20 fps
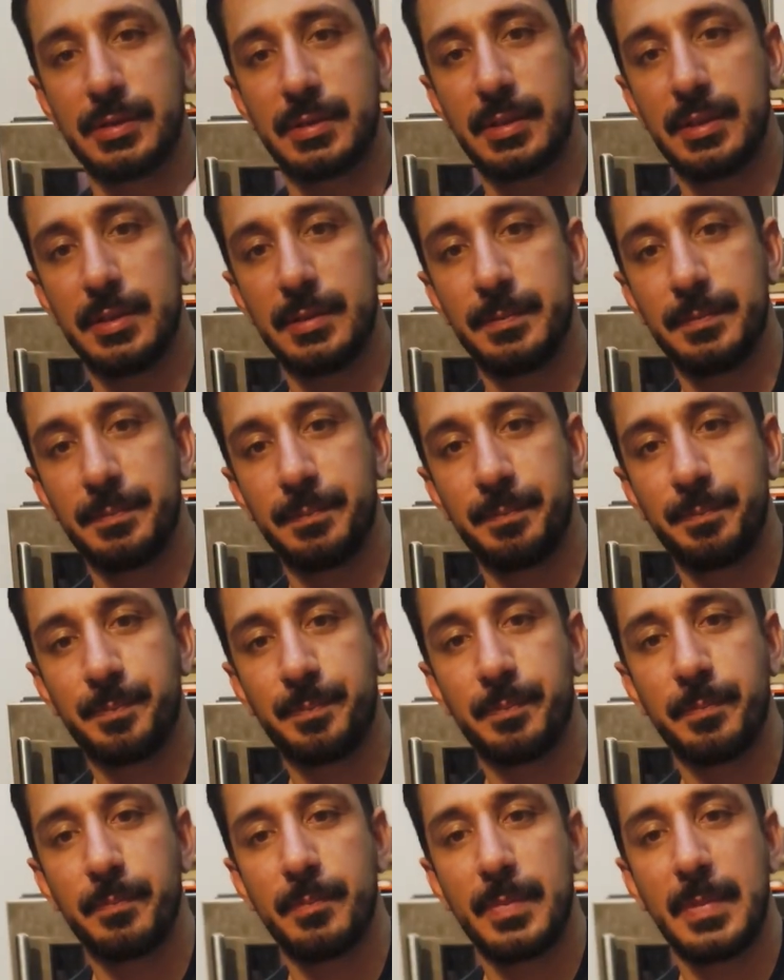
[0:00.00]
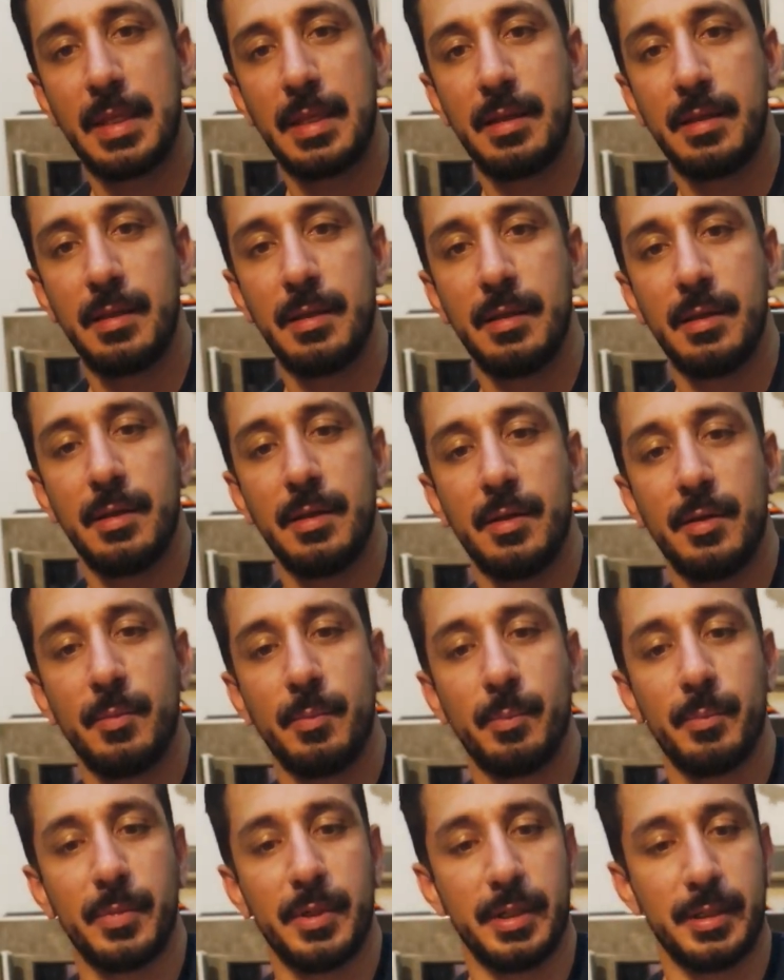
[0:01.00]
see them,
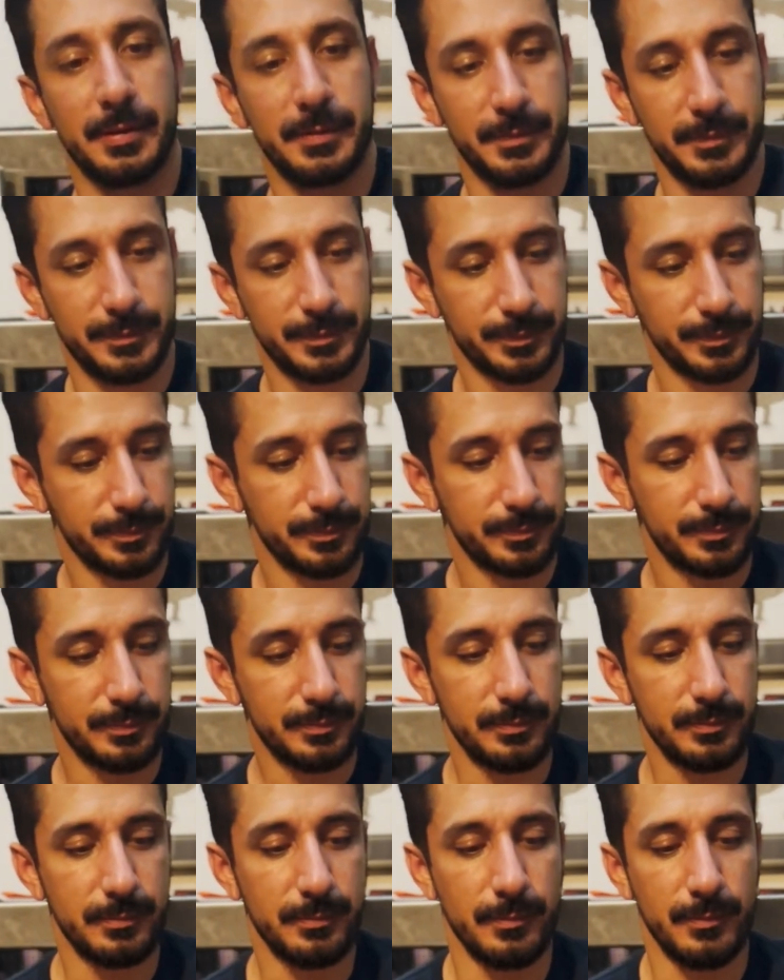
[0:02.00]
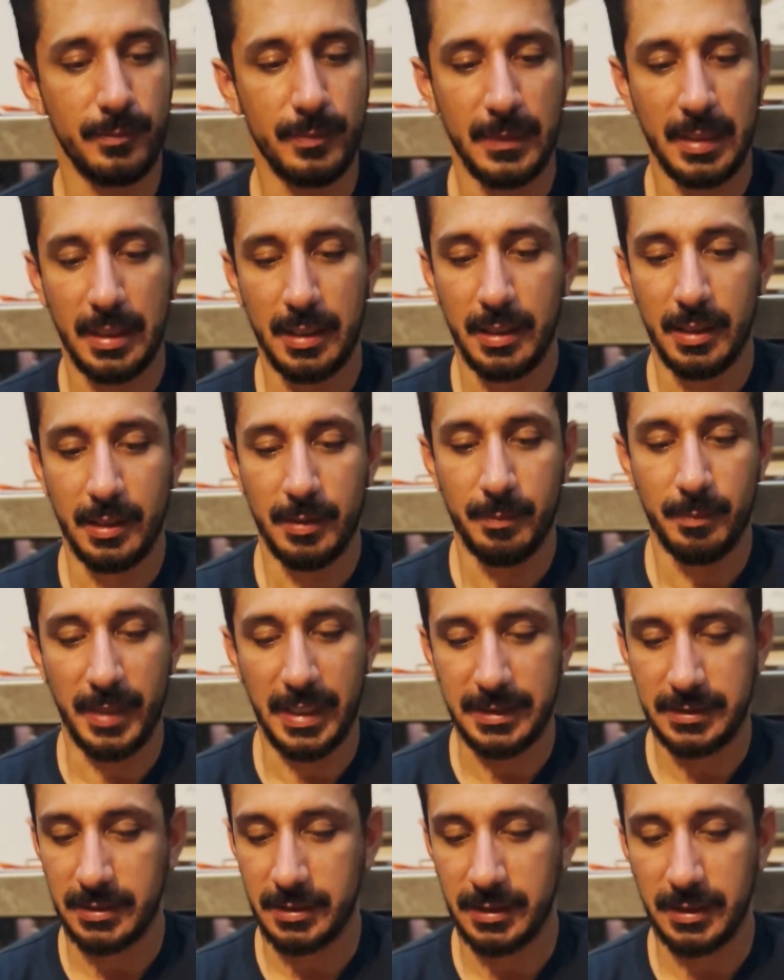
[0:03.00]
but
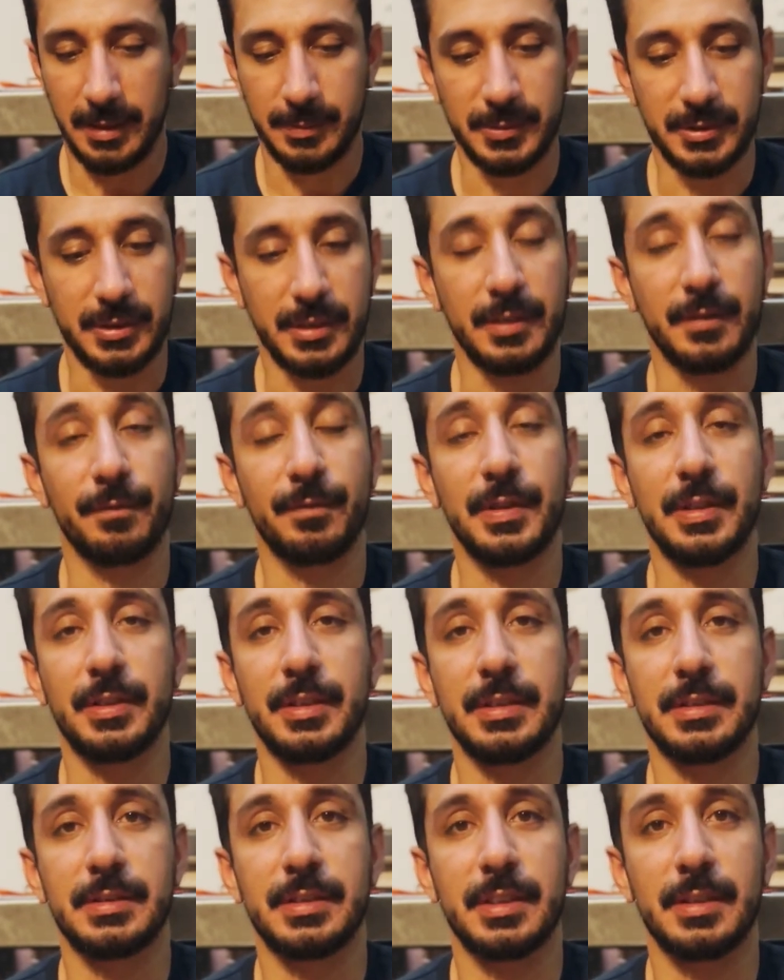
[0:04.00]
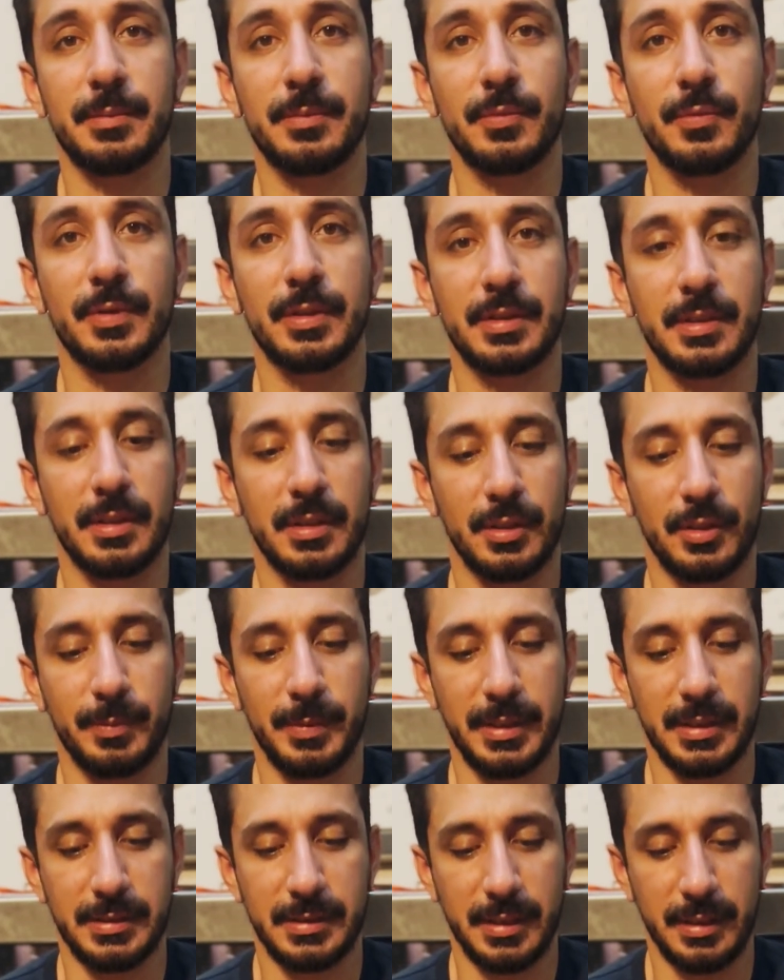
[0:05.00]
basically I'm just gonna fill this up with a little
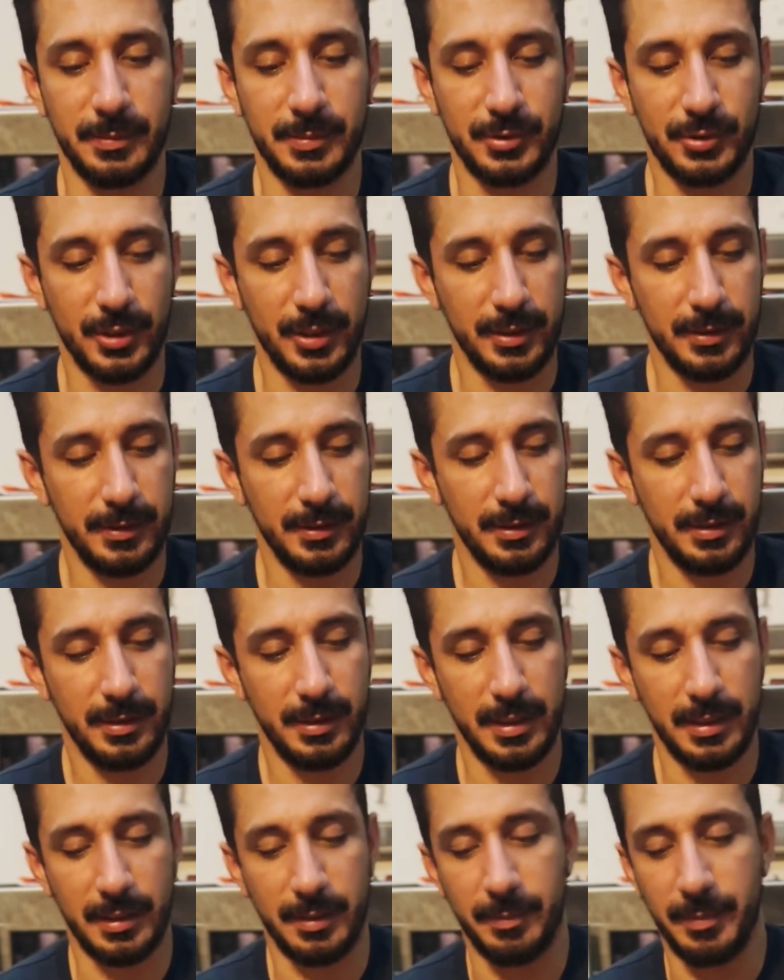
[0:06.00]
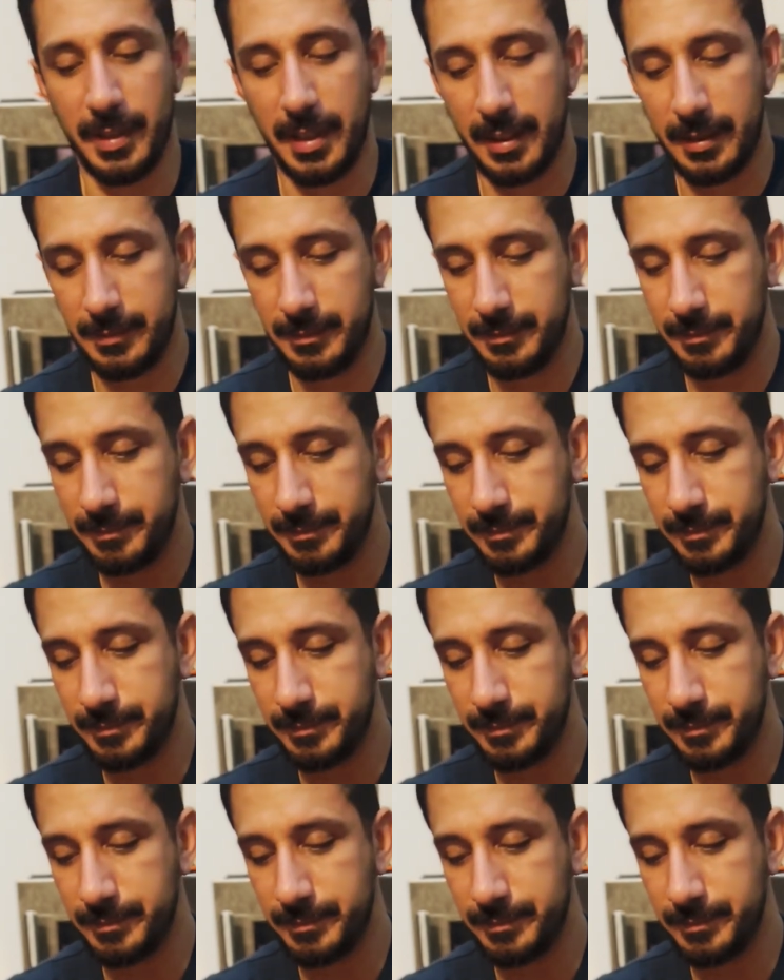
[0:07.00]
bit of substrate at the bottom.